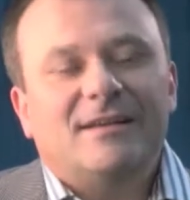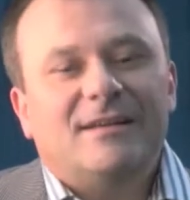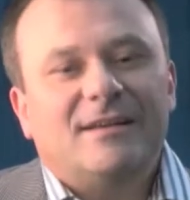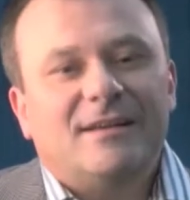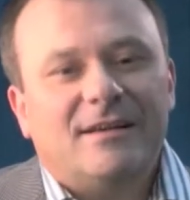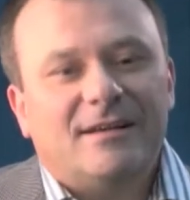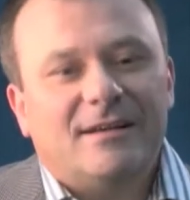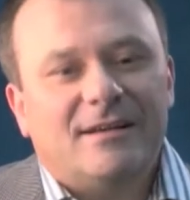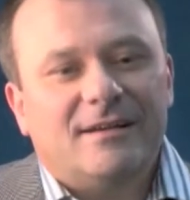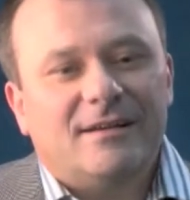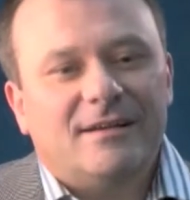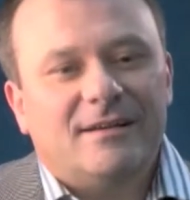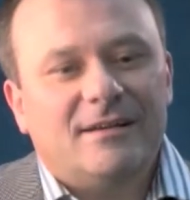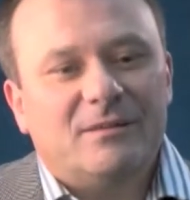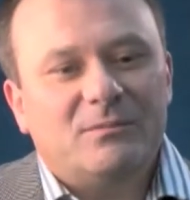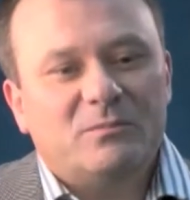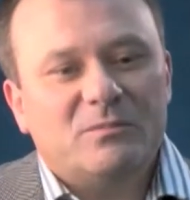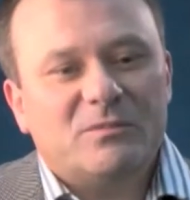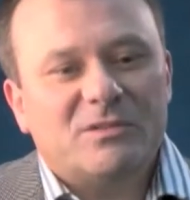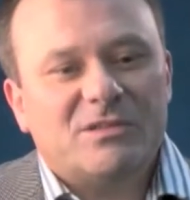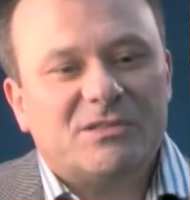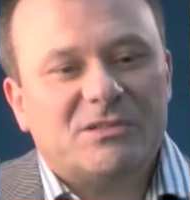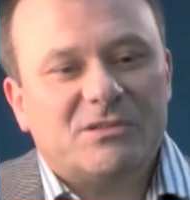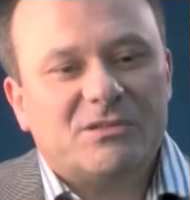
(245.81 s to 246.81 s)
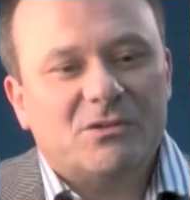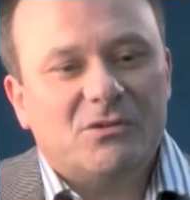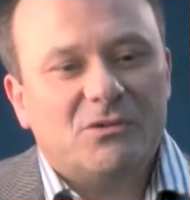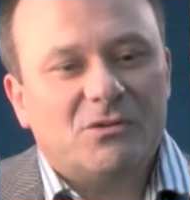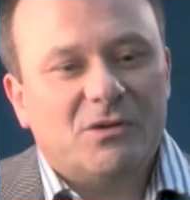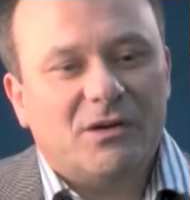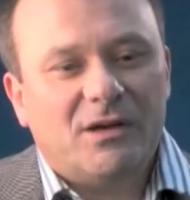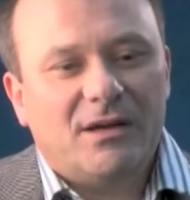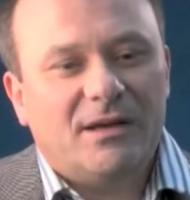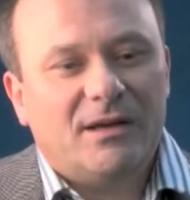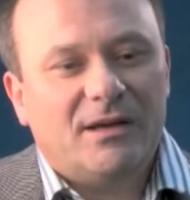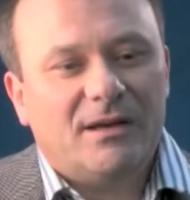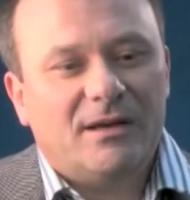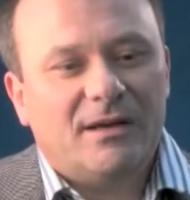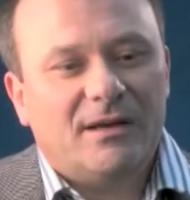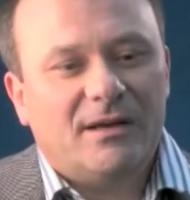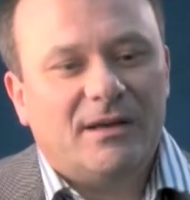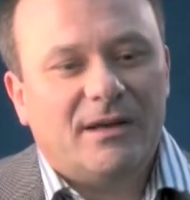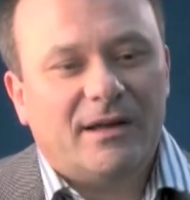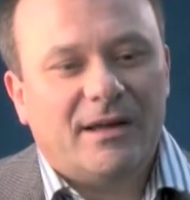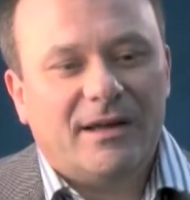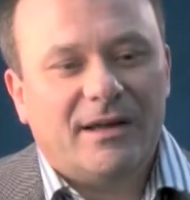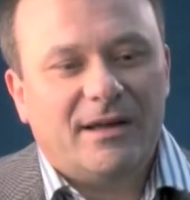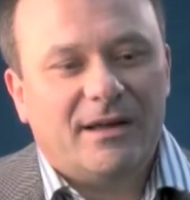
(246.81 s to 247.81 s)
So
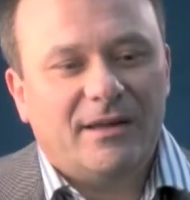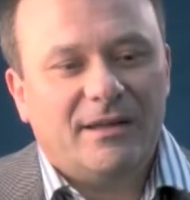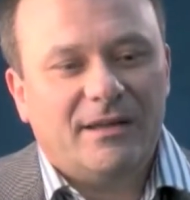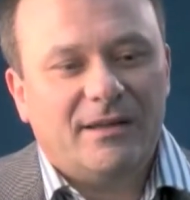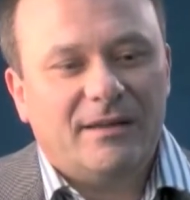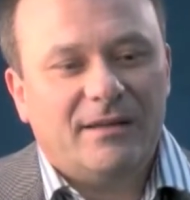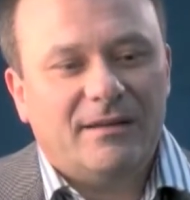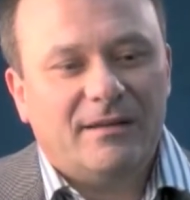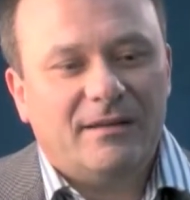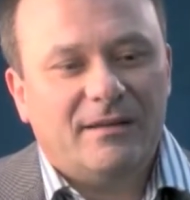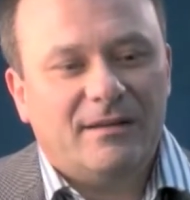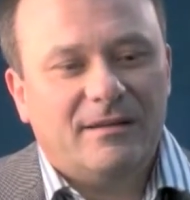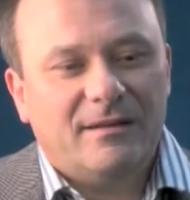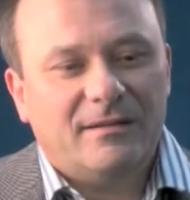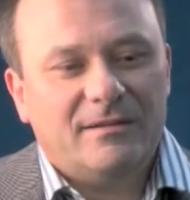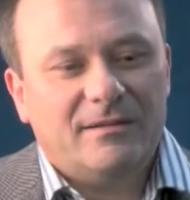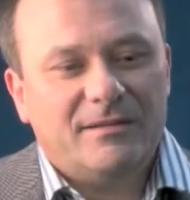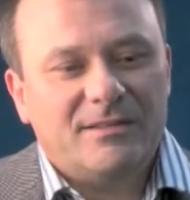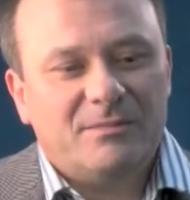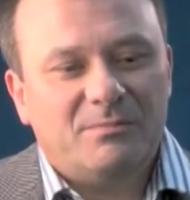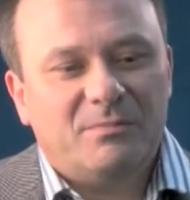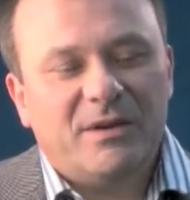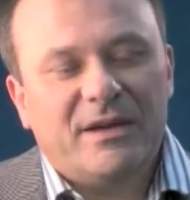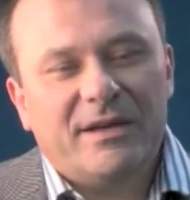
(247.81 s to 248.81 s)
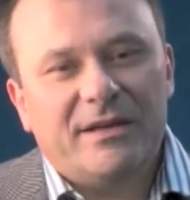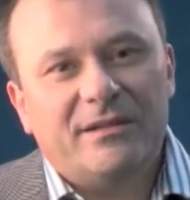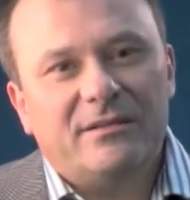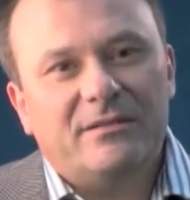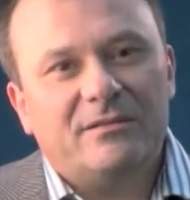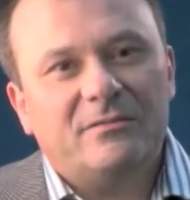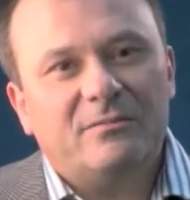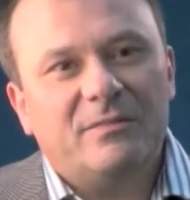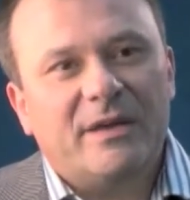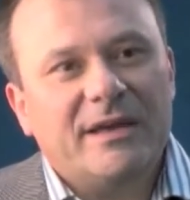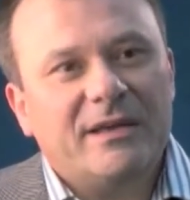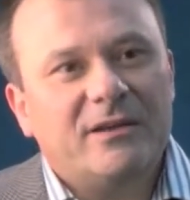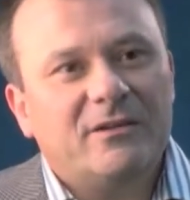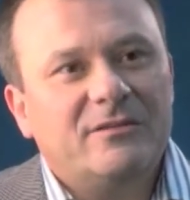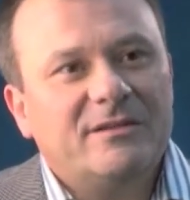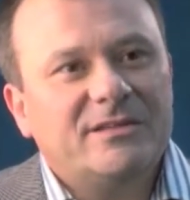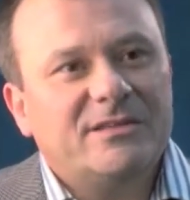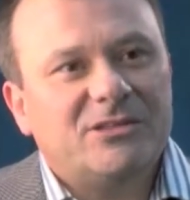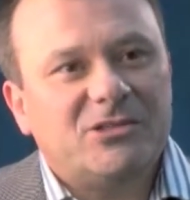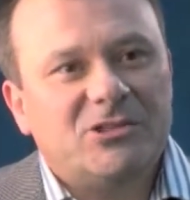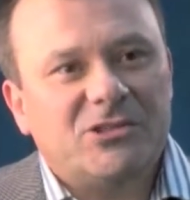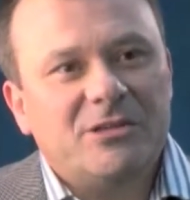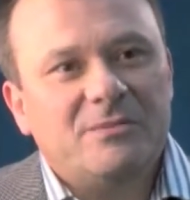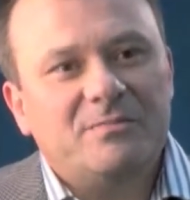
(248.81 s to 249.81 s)
I depend on my
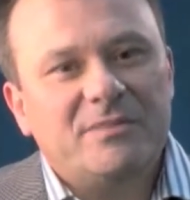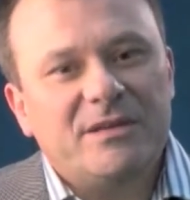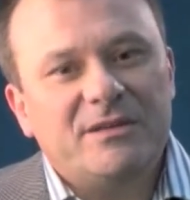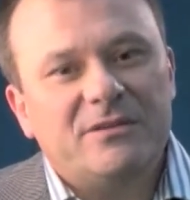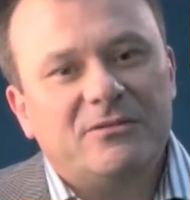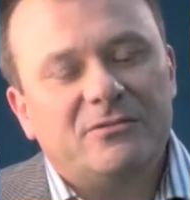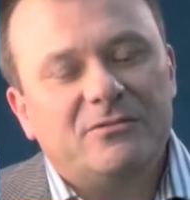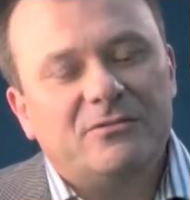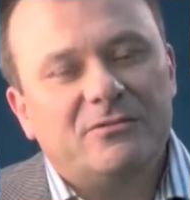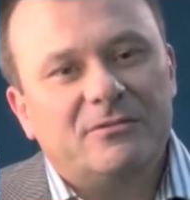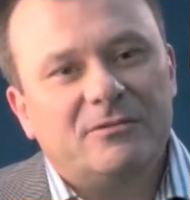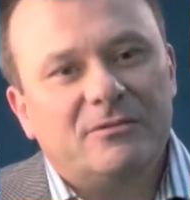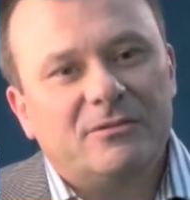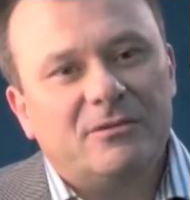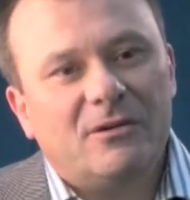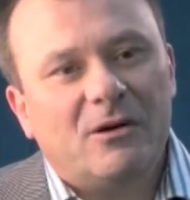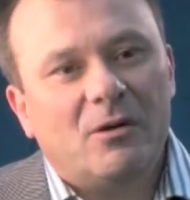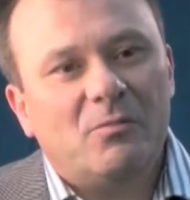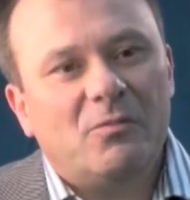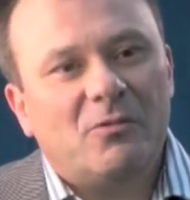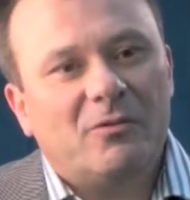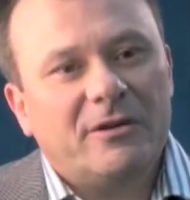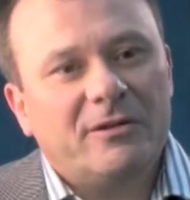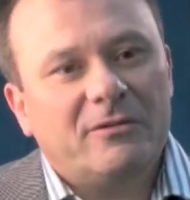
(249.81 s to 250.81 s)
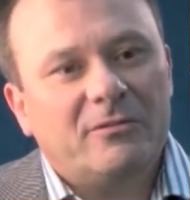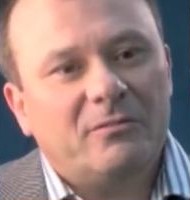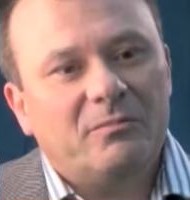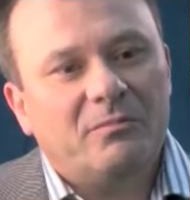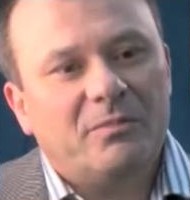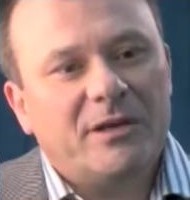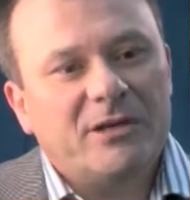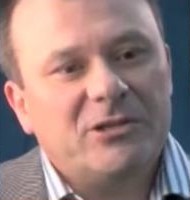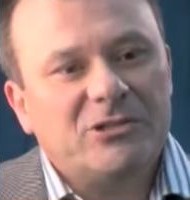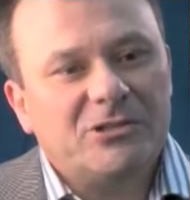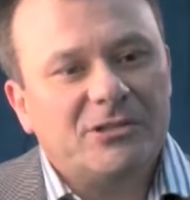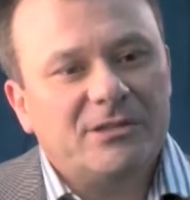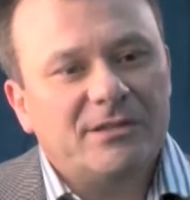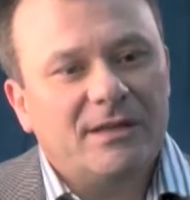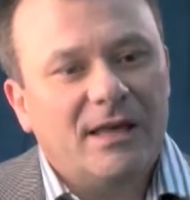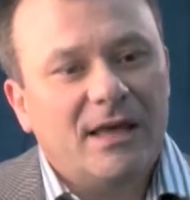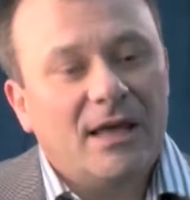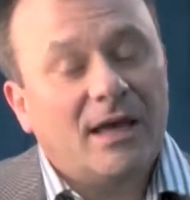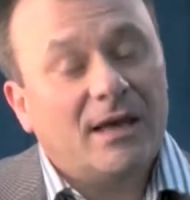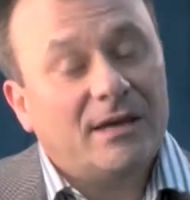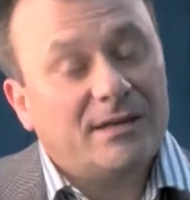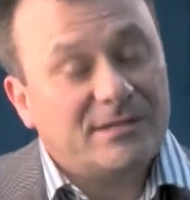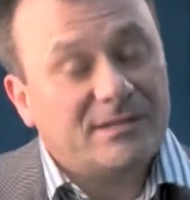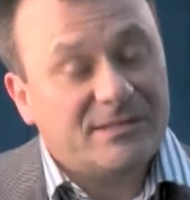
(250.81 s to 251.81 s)
colleague's GP to operate on patient.
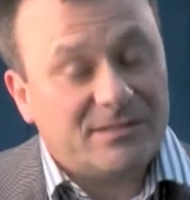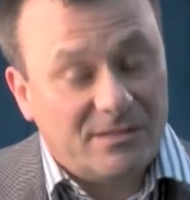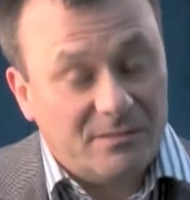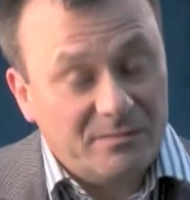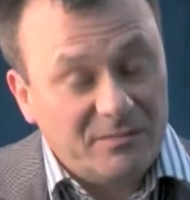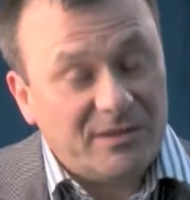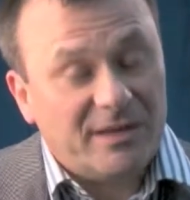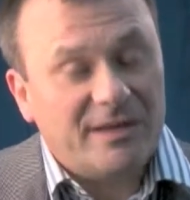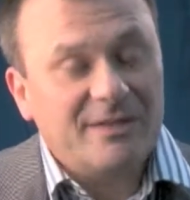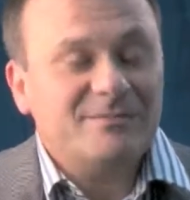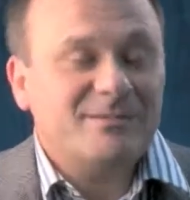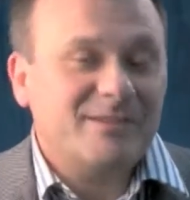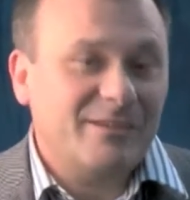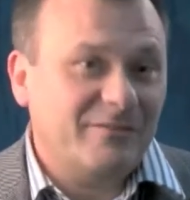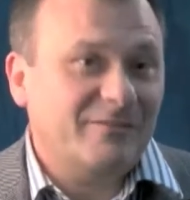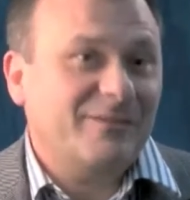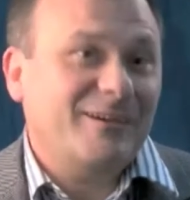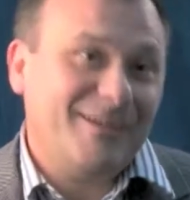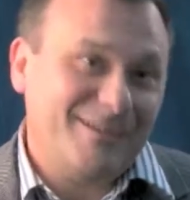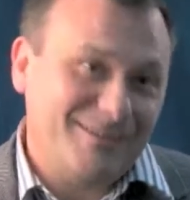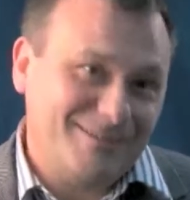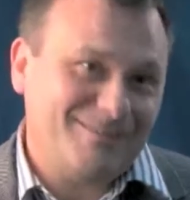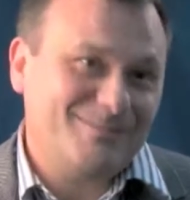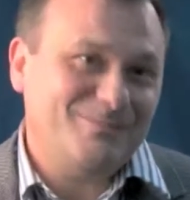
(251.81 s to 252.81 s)
And sometimes I've got